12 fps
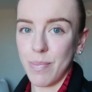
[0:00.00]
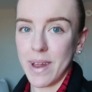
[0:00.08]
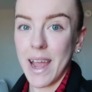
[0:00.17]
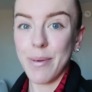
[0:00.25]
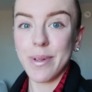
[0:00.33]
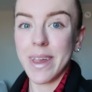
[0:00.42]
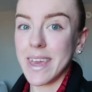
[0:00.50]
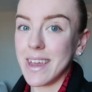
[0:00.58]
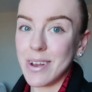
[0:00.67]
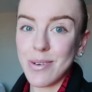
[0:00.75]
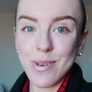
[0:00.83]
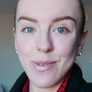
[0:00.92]
but I will let
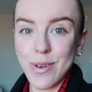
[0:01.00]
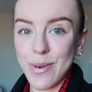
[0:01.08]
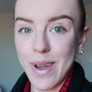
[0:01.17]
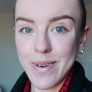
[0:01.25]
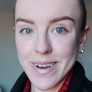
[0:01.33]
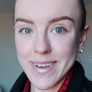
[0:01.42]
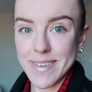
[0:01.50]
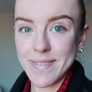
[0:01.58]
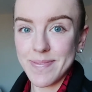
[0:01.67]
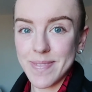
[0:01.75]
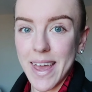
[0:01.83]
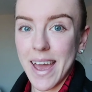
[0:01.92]
you know in a few hours
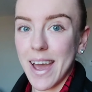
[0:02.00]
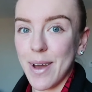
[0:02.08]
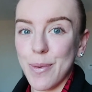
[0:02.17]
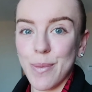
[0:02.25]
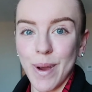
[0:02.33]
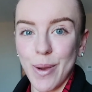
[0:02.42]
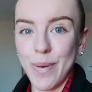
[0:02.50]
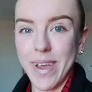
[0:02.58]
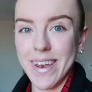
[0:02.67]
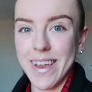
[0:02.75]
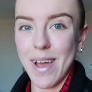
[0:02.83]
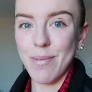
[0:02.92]
uh, where we
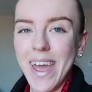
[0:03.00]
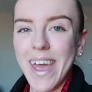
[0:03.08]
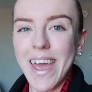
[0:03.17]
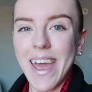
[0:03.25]
end up.